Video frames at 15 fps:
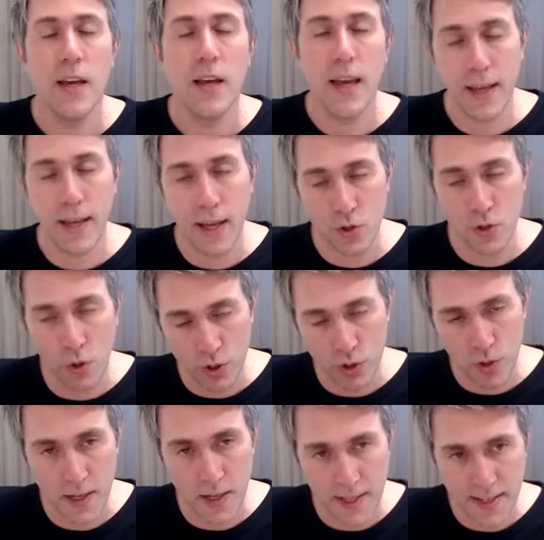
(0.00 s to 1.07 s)
it gets
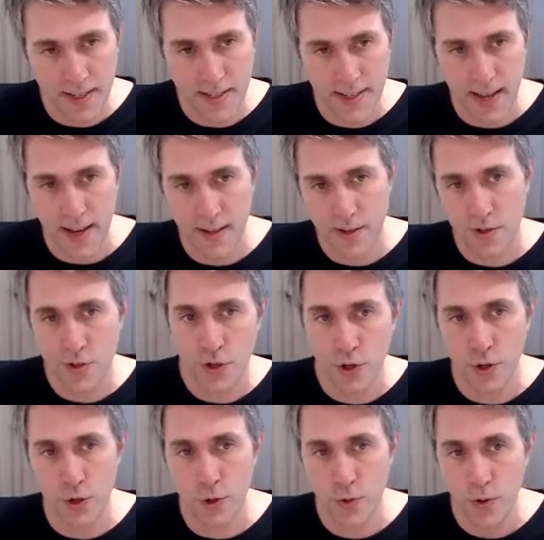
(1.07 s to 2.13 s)
automatically sent
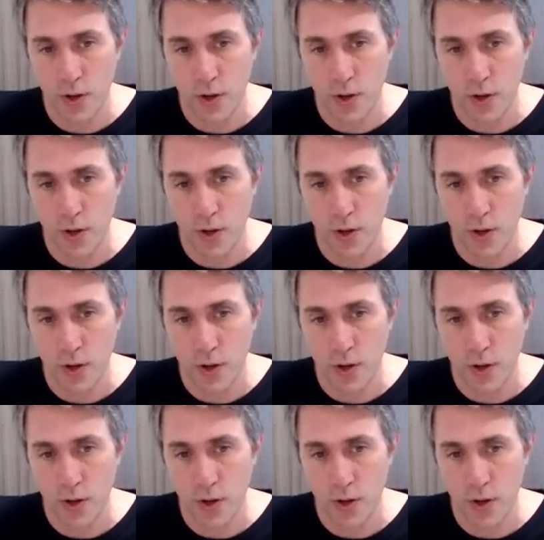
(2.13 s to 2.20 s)
to